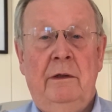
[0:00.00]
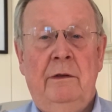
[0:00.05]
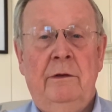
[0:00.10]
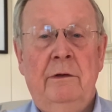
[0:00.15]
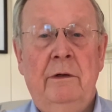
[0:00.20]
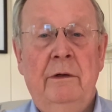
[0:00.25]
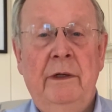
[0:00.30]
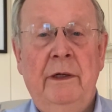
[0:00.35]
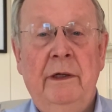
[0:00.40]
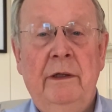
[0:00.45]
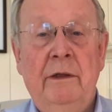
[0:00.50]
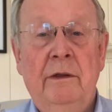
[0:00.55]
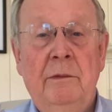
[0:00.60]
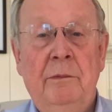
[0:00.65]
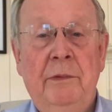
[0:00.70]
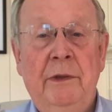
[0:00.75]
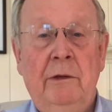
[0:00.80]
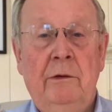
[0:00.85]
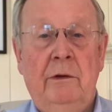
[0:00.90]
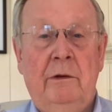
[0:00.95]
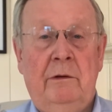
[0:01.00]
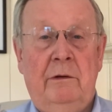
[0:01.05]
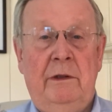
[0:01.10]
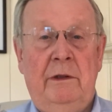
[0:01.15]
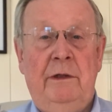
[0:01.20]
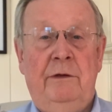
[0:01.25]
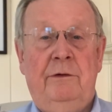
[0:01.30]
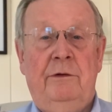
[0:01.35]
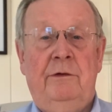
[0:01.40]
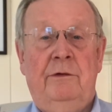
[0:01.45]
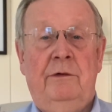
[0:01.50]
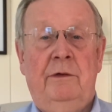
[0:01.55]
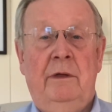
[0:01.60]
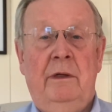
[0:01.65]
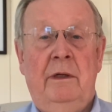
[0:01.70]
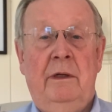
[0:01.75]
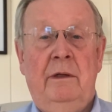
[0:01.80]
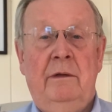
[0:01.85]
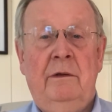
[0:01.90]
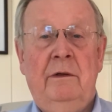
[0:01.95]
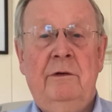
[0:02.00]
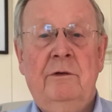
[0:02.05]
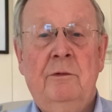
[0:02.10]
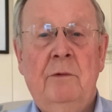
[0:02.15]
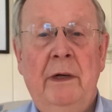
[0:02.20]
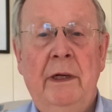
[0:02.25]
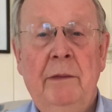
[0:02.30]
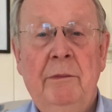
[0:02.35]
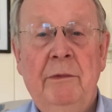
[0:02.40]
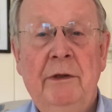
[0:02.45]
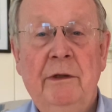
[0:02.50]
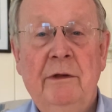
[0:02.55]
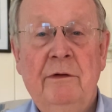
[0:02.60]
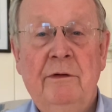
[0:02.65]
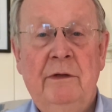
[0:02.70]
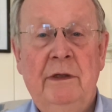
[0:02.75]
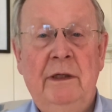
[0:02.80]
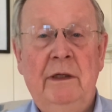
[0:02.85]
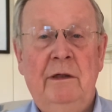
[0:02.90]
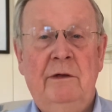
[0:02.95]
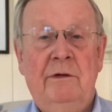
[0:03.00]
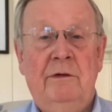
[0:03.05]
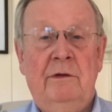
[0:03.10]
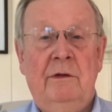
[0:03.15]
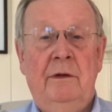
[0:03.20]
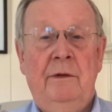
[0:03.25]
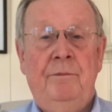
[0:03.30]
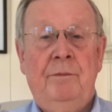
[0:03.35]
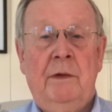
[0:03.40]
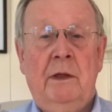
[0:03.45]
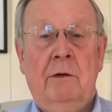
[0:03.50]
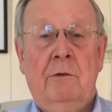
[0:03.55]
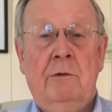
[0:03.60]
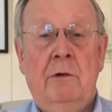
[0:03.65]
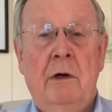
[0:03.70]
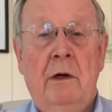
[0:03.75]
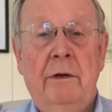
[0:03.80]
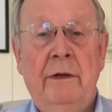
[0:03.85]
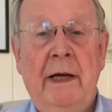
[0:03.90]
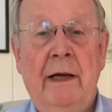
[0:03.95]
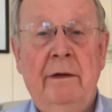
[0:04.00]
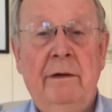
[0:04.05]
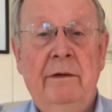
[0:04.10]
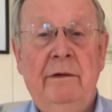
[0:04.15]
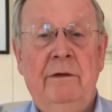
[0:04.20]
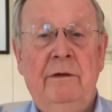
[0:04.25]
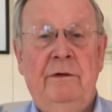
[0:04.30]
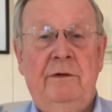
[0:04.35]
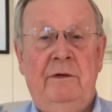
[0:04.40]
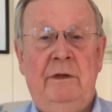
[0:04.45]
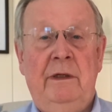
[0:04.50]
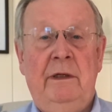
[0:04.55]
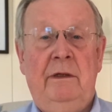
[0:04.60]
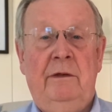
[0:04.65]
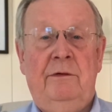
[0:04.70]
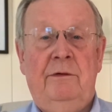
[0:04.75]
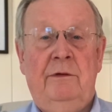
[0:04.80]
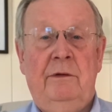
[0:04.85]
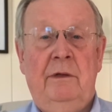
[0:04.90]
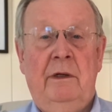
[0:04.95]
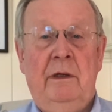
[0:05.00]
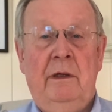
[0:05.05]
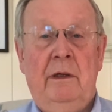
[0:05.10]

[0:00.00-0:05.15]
turning into bigger creatures that swam in the seas, crawled out of the seas,